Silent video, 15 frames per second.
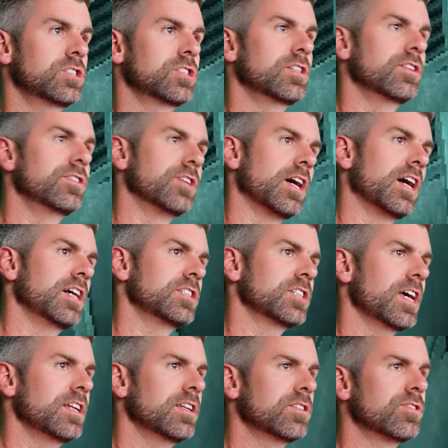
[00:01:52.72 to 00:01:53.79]
the dice
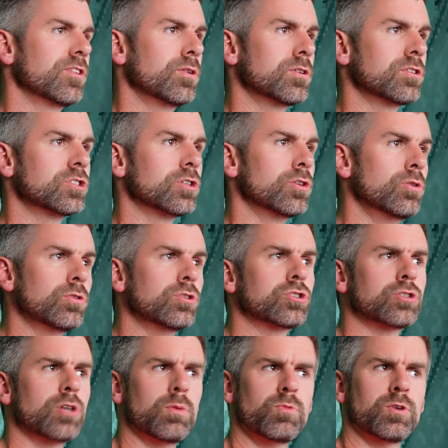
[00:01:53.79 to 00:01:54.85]
and the tokens look
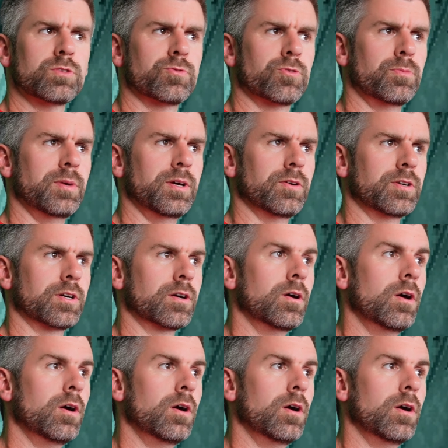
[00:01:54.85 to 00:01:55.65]
somewhat familiar.